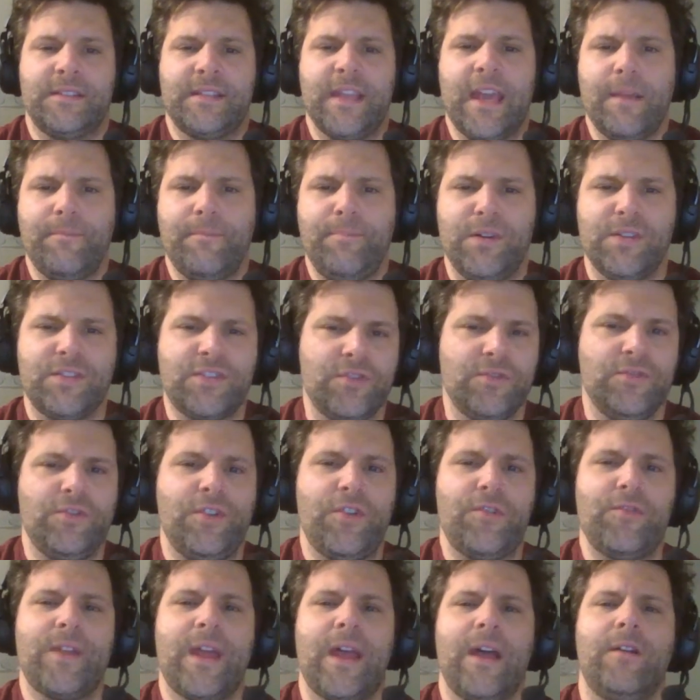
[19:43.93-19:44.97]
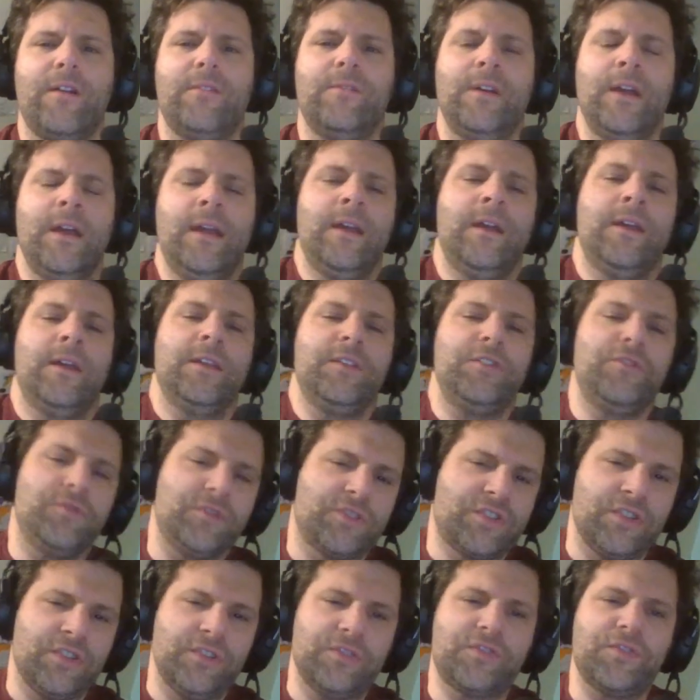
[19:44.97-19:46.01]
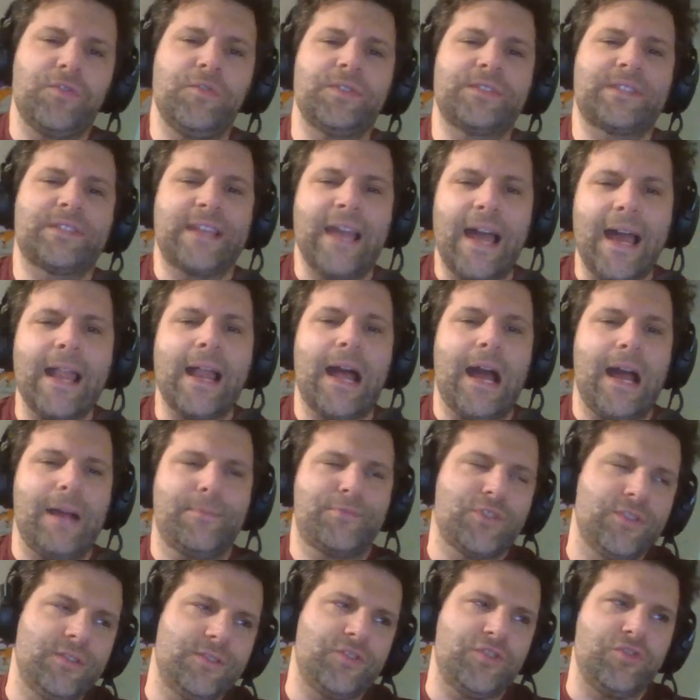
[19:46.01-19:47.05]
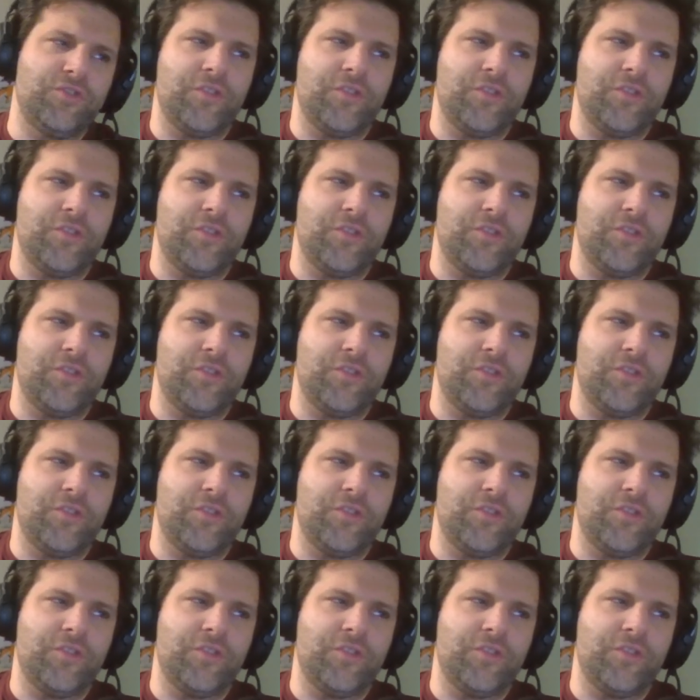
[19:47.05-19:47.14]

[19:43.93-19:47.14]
Tank Buster loadout, so it's got options.